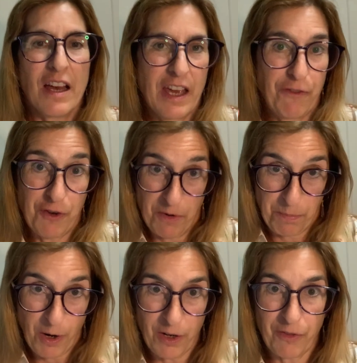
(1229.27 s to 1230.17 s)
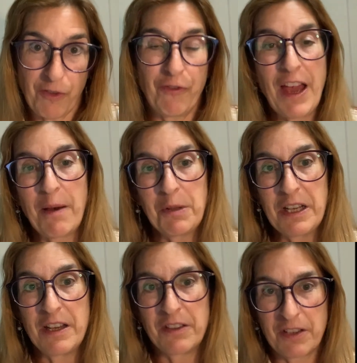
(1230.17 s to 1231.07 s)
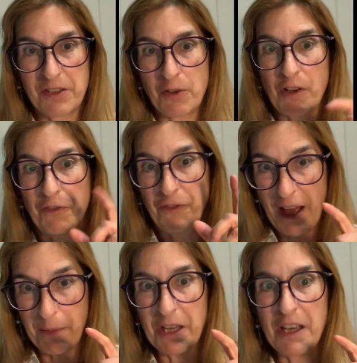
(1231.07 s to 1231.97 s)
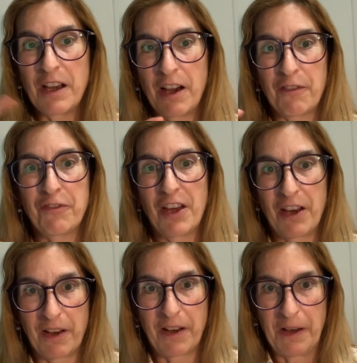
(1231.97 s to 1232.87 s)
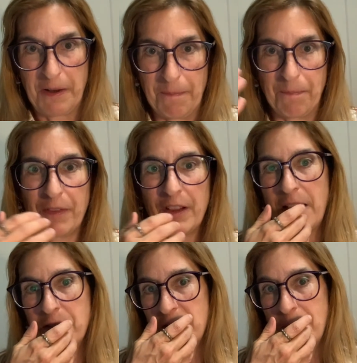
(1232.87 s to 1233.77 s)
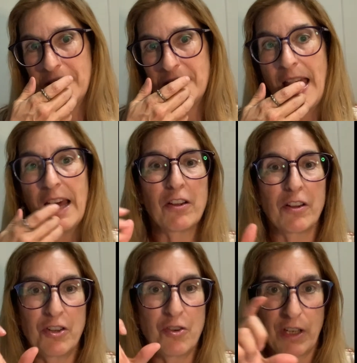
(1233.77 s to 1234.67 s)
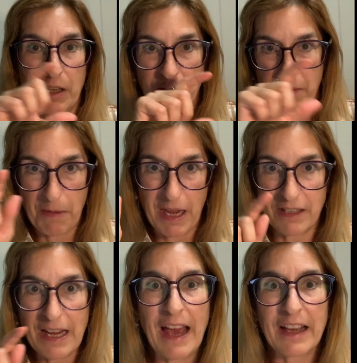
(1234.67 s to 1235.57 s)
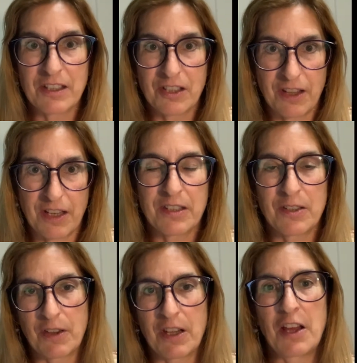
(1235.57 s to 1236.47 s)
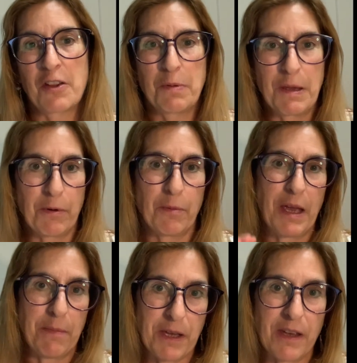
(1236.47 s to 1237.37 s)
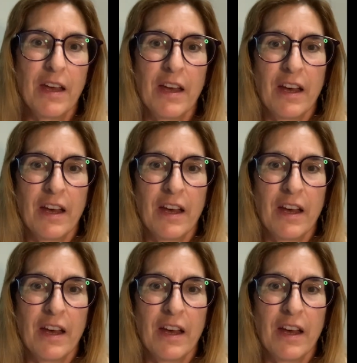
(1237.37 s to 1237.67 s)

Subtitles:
If you're part of the family, the so-called family of the live streaming channel, you can make tags to this so that other people may be